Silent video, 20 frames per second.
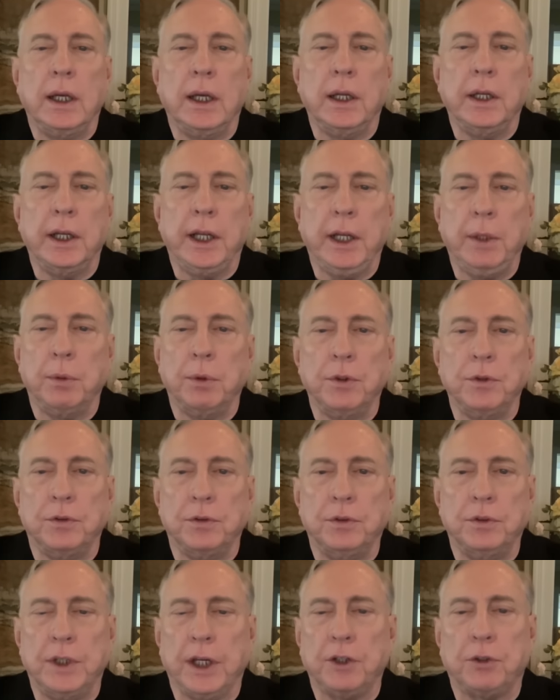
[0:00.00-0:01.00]
And he
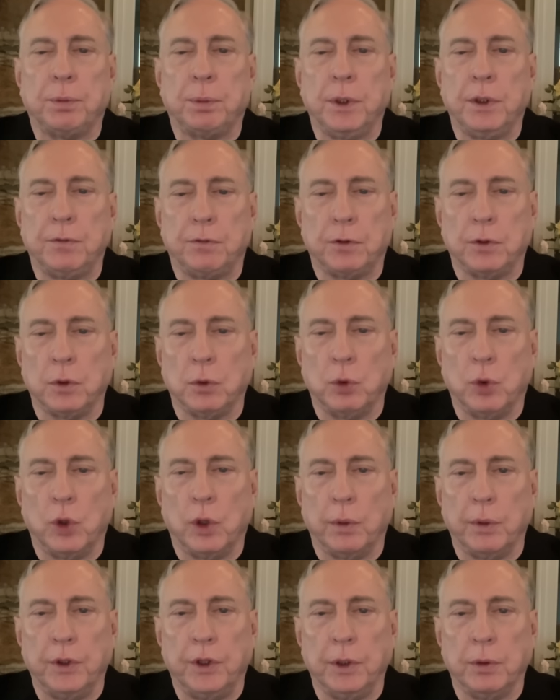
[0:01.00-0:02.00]
was desperate for a
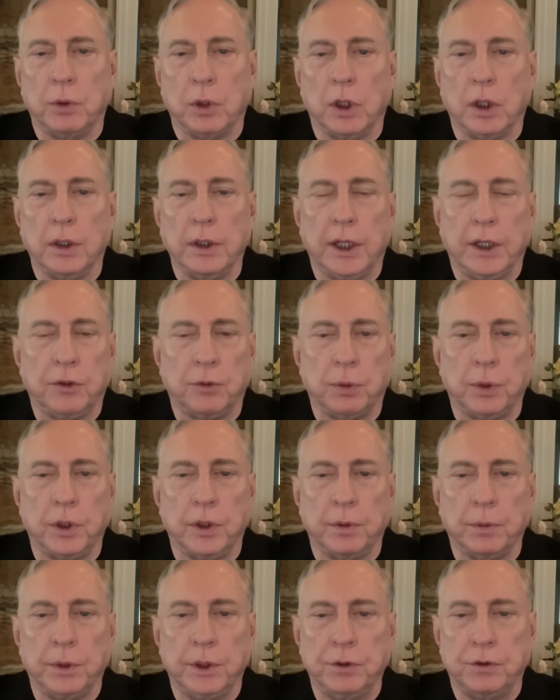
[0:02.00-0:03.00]
war with Iran. That's
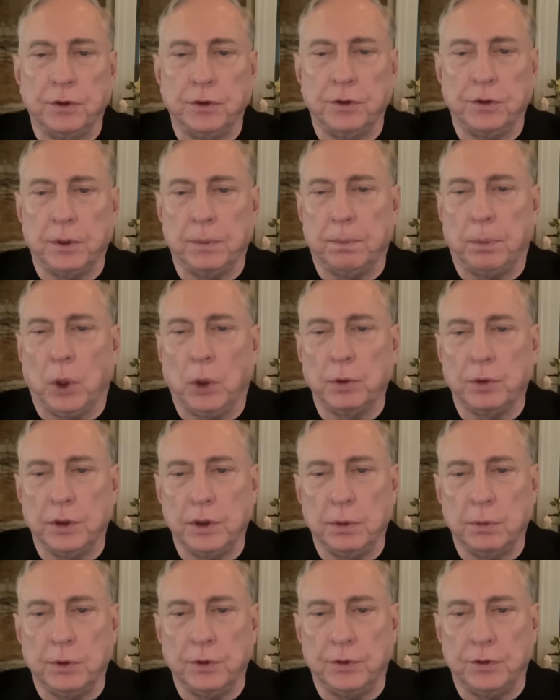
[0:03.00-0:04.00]
one of the reasons that
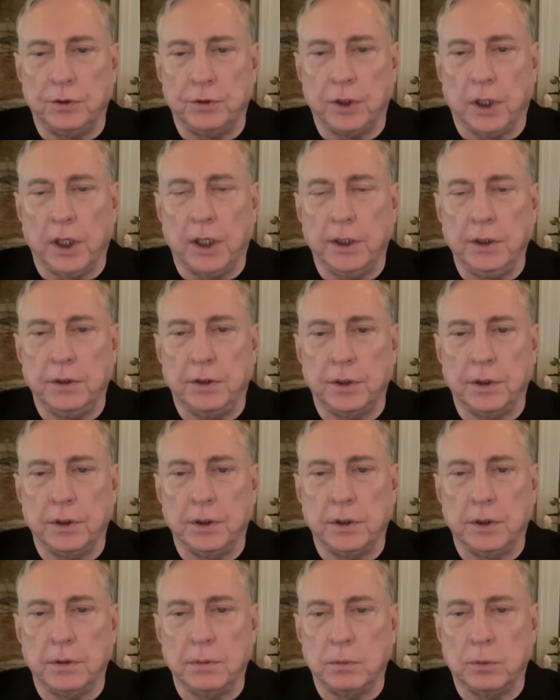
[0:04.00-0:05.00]
Bolton was assigned to
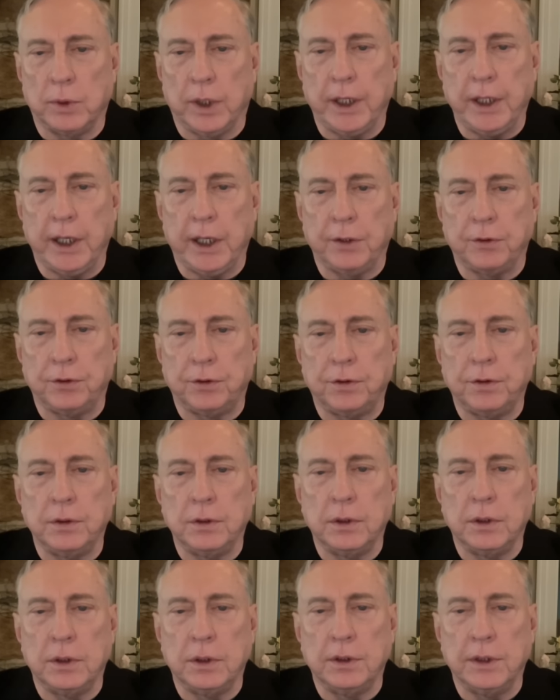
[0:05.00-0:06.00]
the White
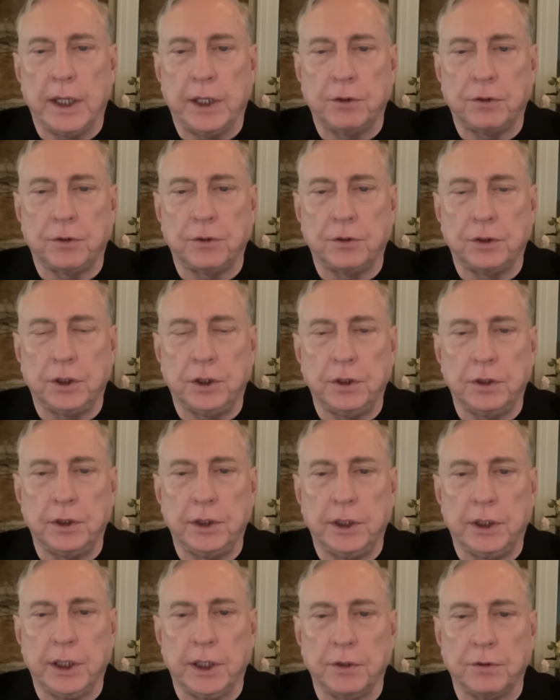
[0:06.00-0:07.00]
House National
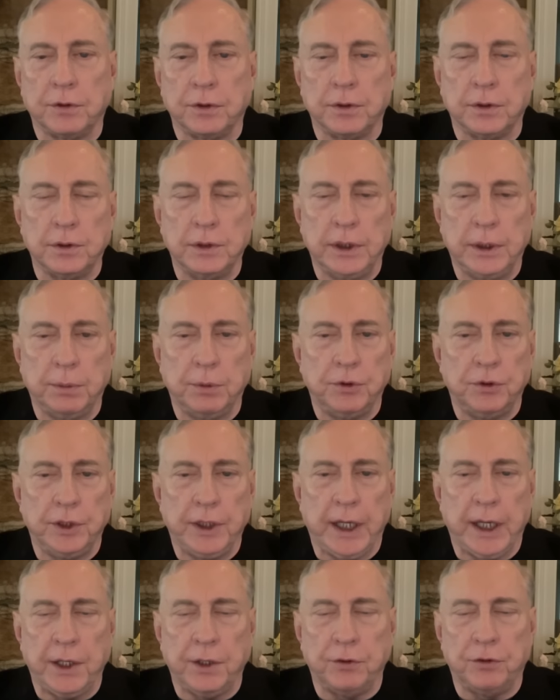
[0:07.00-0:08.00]
Security Council, and he was
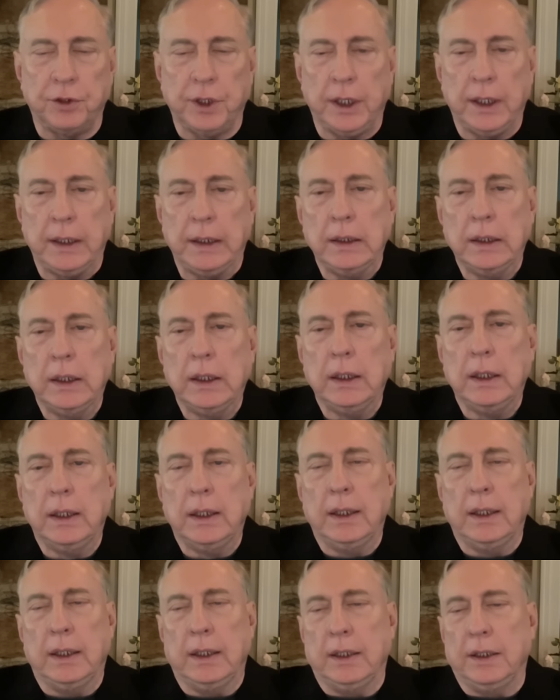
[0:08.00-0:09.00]
the NSA.
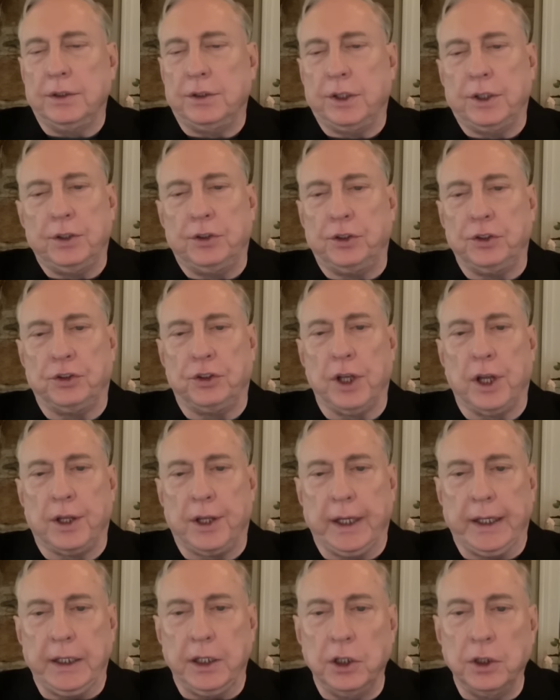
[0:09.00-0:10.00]
So this is
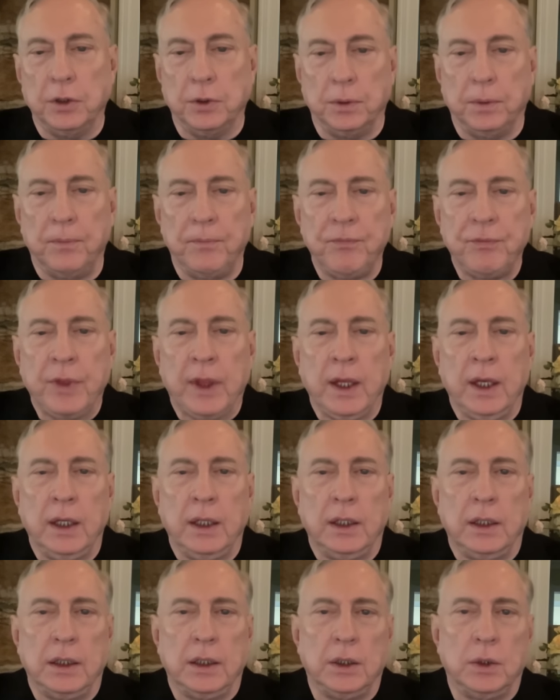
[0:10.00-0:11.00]
nothing new.
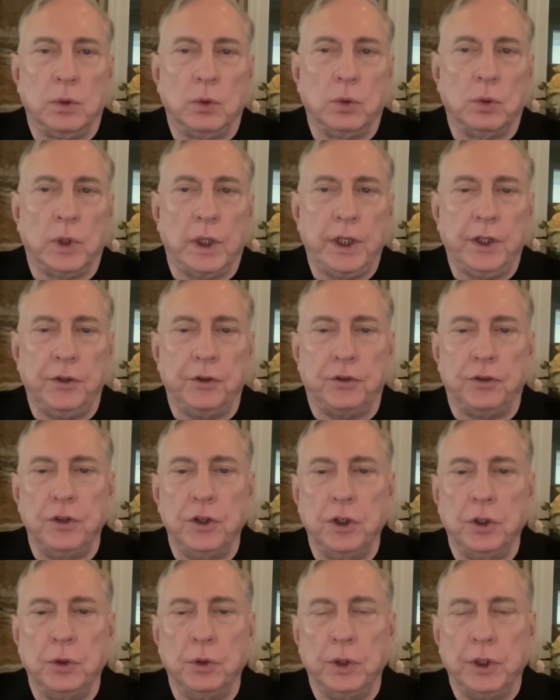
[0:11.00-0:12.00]
What is
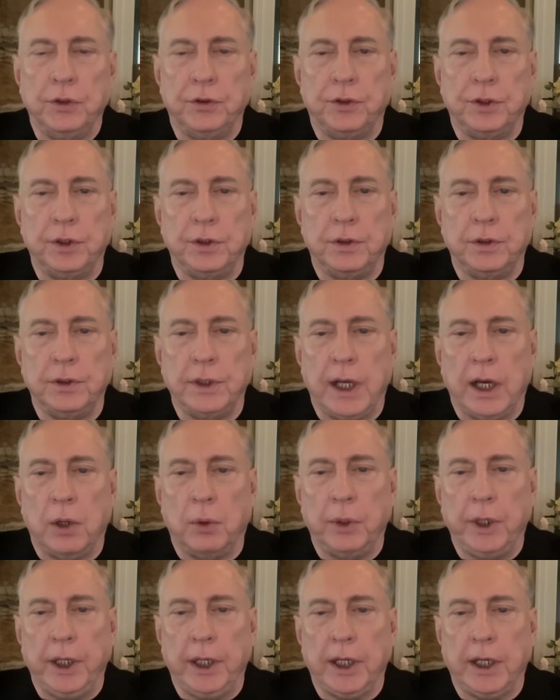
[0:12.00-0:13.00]
new is that
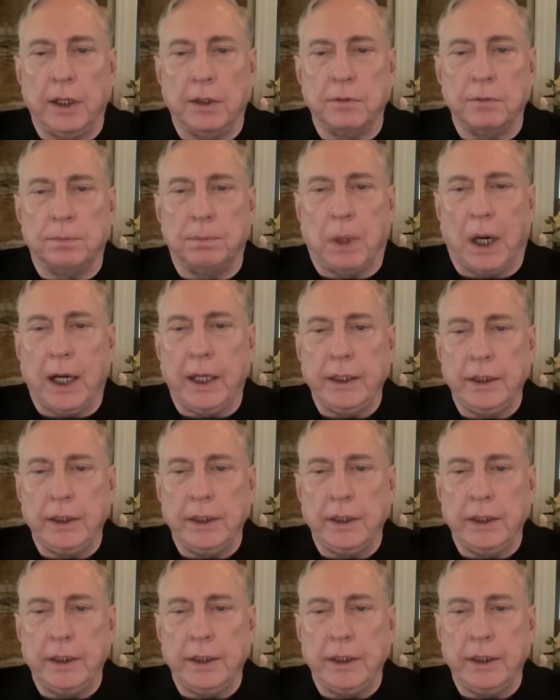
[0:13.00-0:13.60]
now we have